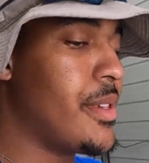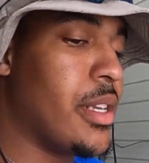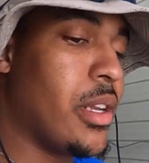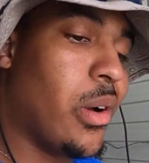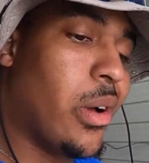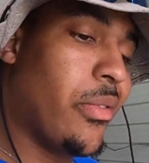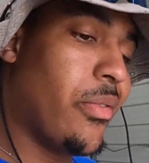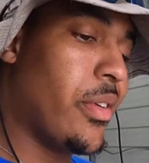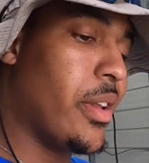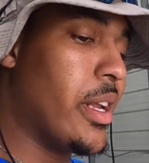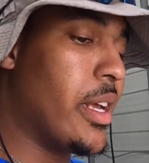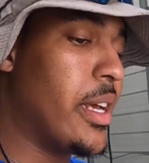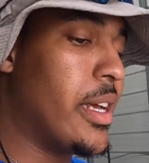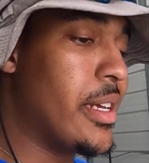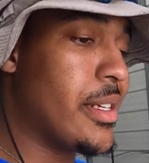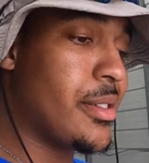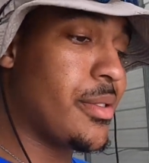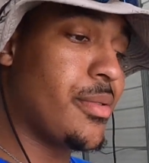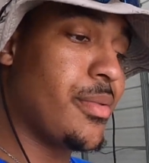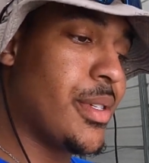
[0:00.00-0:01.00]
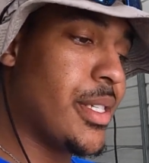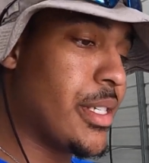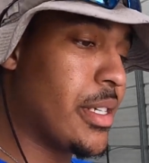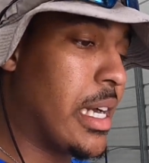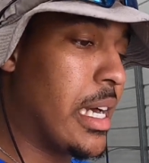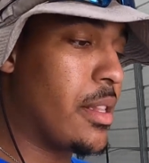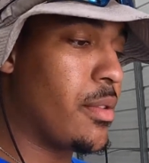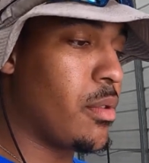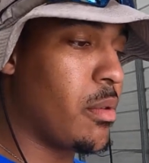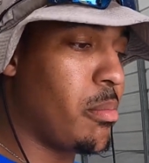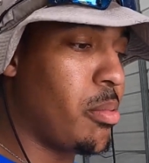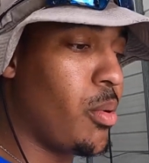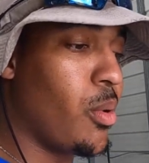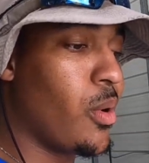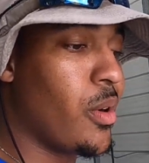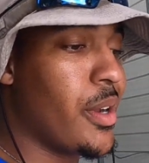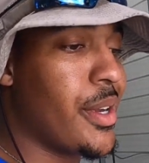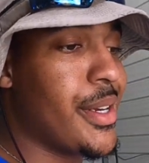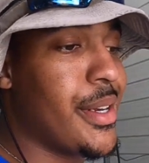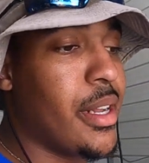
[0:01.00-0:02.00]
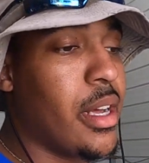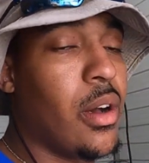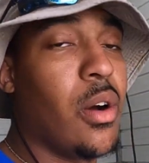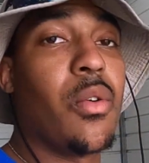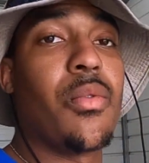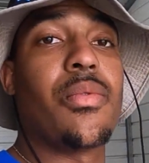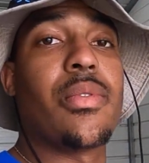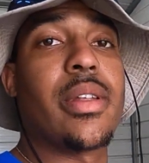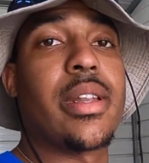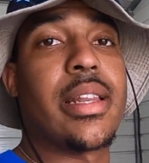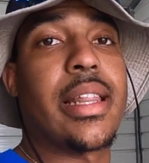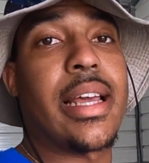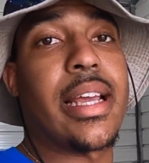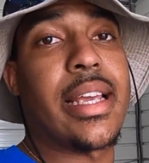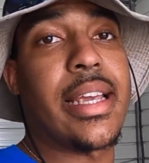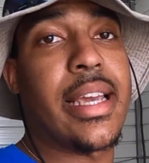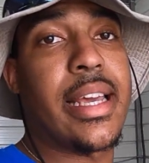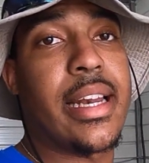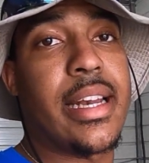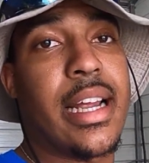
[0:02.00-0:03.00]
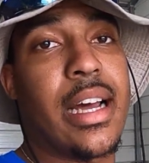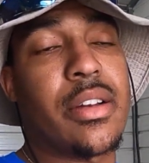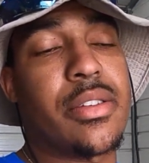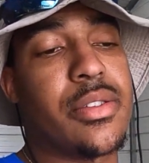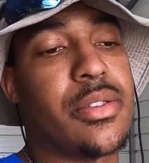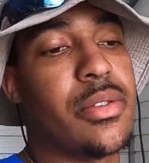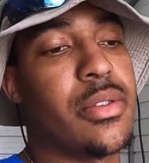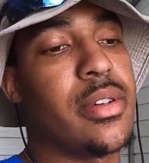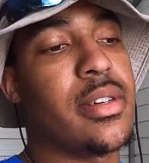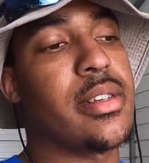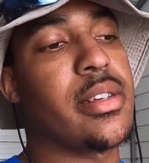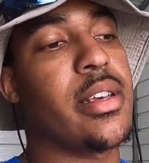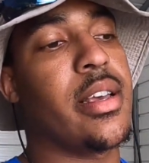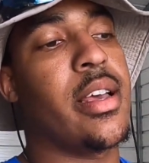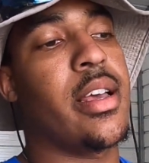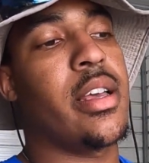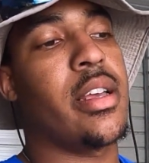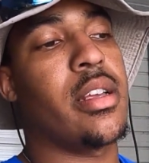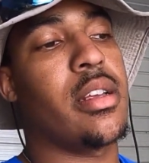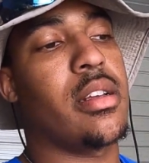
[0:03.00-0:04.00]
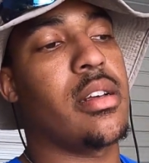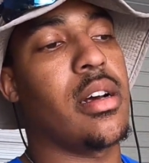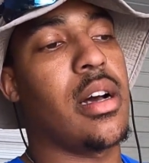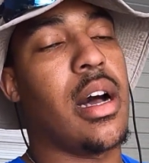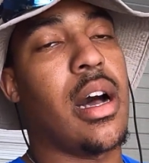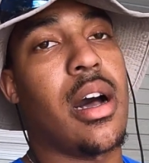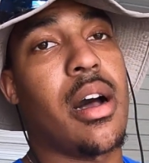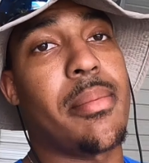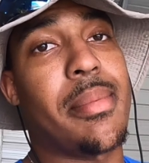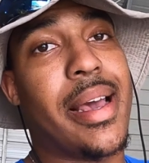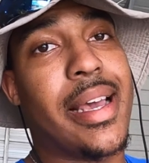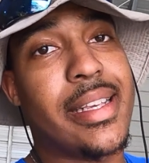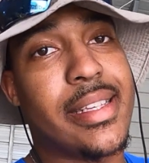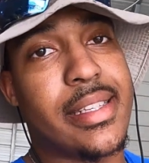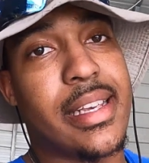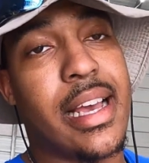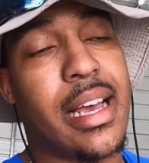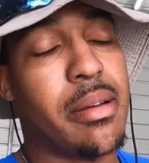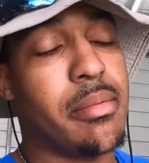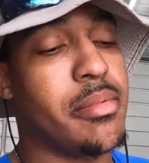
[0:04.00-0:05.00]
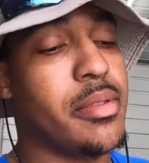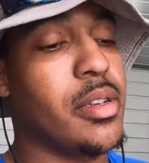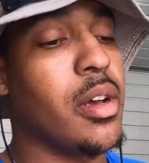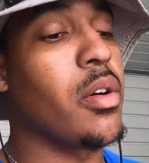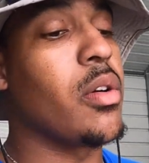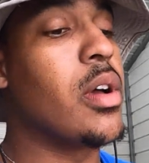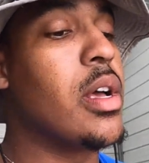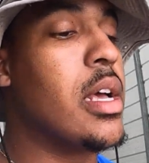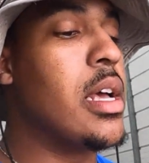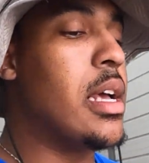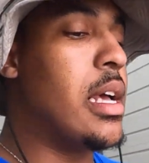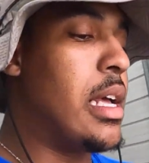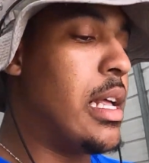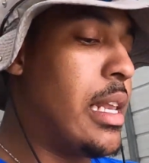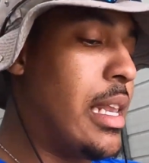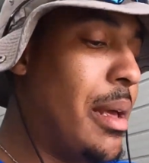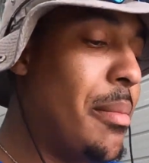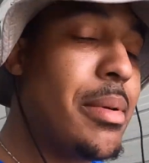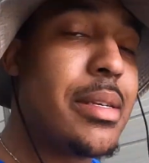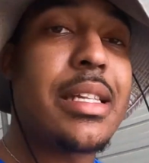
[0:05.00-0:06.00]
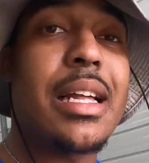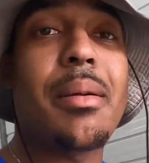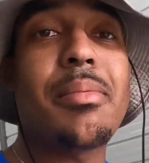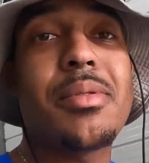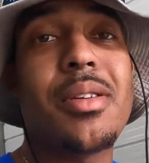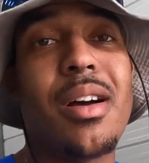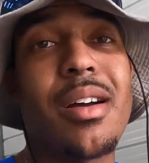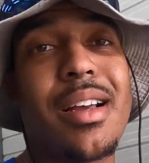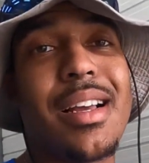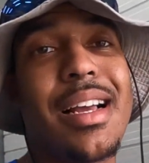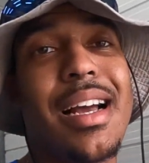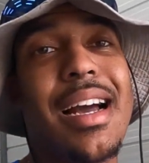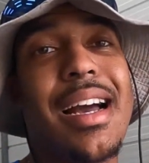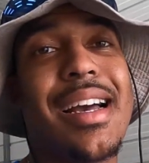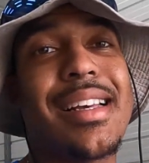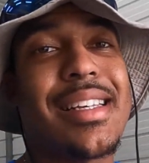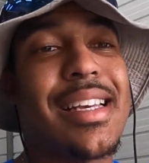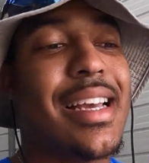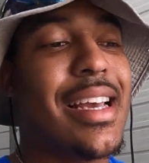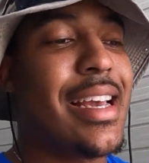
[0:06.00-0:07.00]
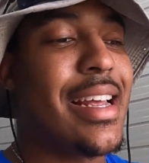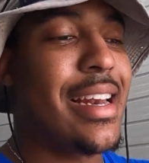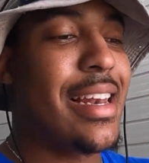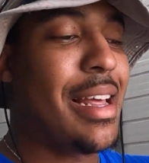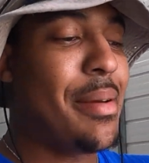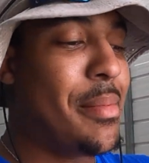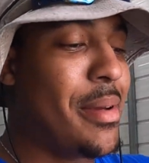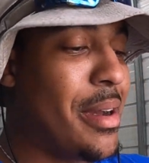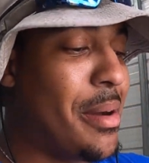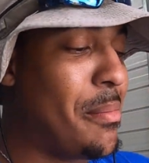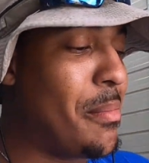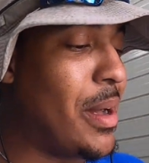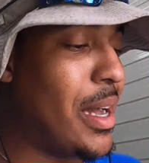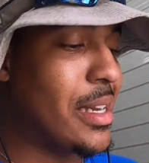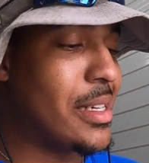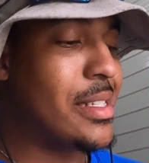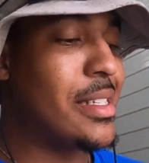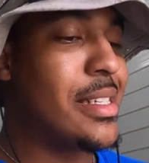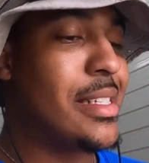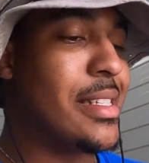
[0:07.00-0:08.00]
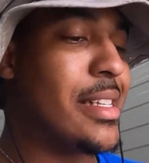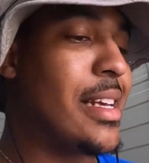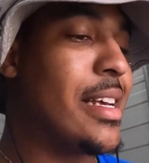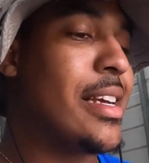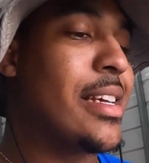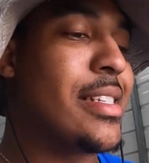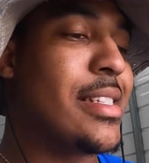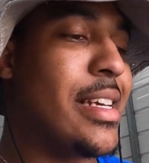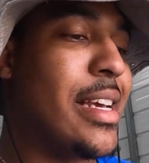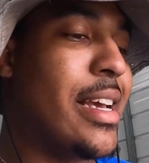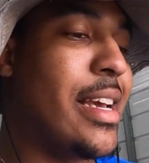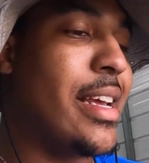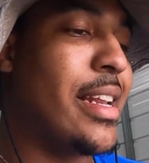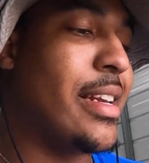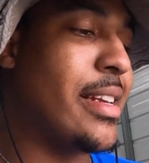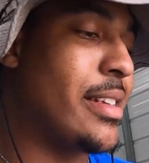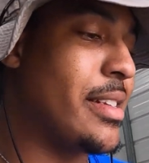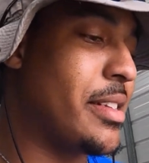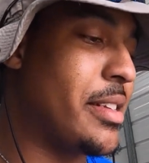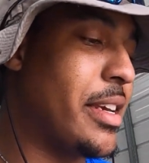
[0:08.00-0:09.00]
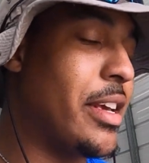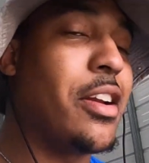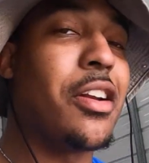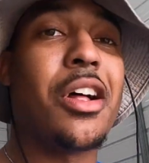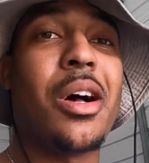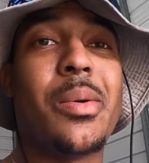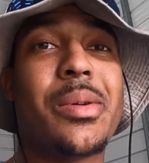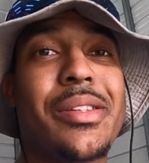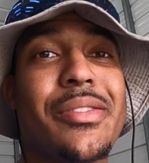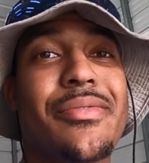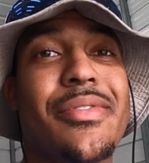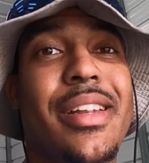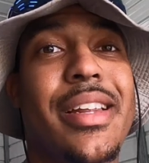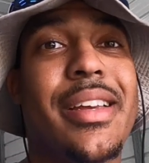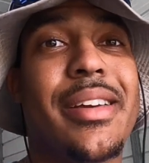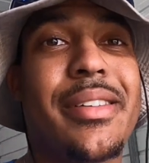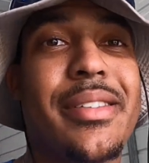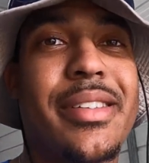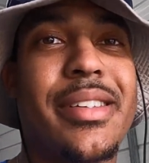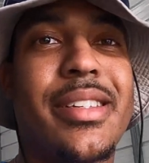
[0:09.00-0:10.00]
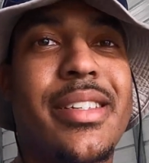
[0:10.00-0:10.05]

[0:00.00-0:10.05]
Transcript: you know, if it is, we just got to report it, and hopefully they can get it out to us ASAP. So let me stop talking, guys, and let me unbox these things and get along with the video.